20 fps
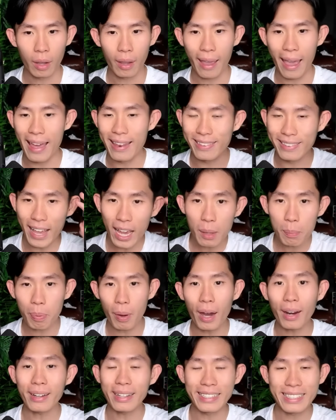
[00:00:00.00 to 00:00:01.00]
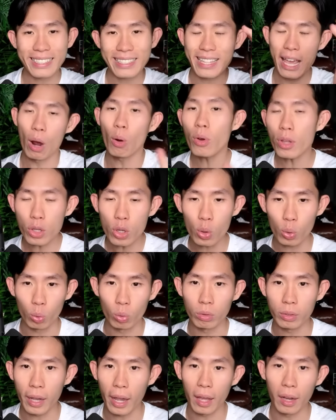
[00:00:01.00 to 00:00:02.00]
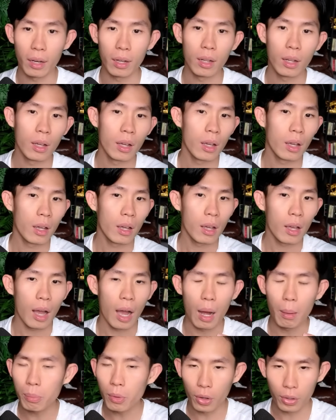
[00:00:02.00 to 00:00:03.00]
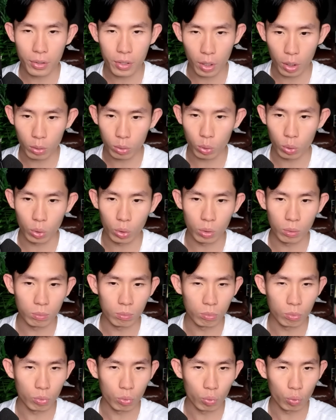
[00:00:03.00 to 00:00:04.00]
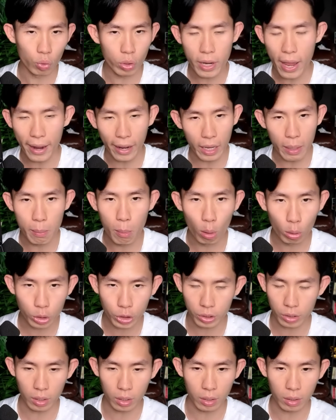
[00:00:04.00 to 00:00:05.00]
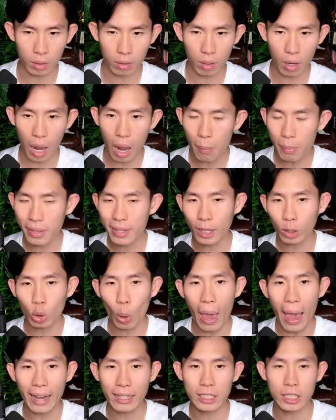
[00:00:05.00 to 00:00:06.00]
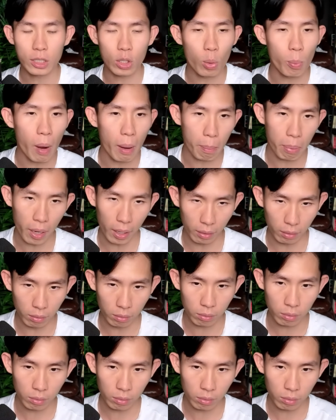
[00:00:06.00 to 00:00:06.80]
And that part is telling you that I'm not here to react emotionally. I'm here to execute my plan.